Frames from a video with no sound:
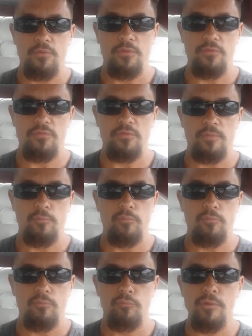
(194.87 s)
there's
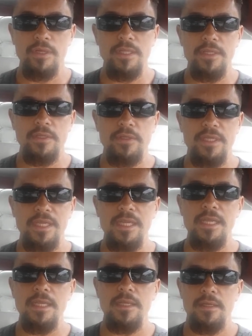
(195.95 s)
some really
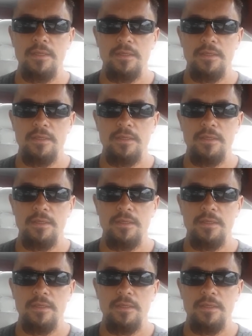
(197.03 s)
key